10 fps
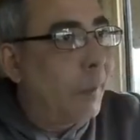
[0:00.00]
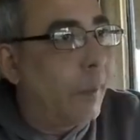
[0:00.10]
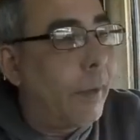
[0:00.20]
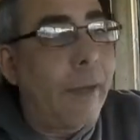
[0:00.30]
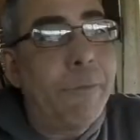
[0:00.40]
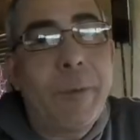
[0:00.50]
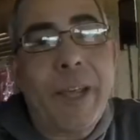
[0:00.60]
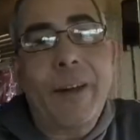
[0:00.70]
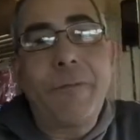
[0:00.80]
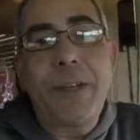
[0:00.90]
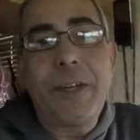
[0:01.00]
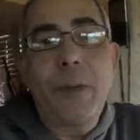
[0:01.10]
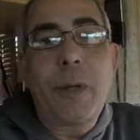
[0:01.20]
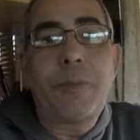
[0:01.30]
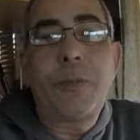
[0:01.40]
I haven't had a
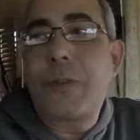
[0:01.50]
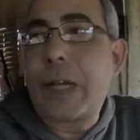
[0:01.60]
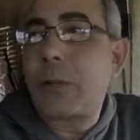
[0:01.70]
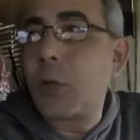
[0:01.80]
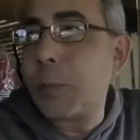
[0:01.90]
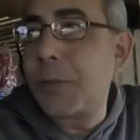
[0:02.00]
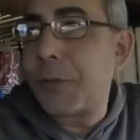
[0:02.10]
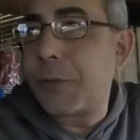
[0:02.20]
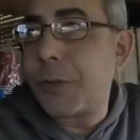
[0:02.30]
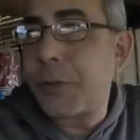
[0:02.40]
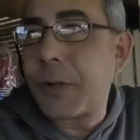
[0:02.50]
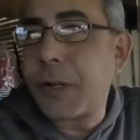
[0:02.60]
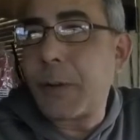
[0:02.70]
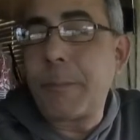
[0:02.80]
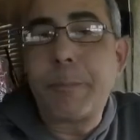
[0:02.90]
video up since October, since
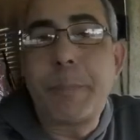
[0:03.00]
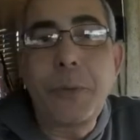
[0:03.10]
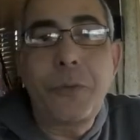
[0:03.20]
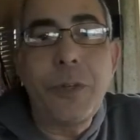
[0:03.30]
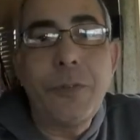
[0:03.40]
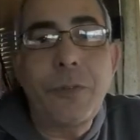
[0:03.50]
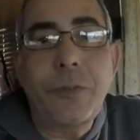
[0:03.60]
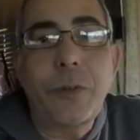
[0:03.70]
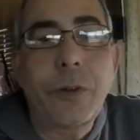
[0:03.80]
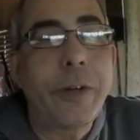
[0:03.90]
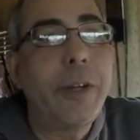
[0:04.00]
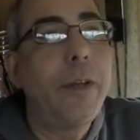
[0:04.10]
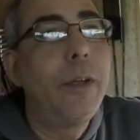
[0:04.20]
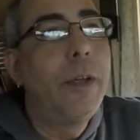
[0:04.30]
bow season started.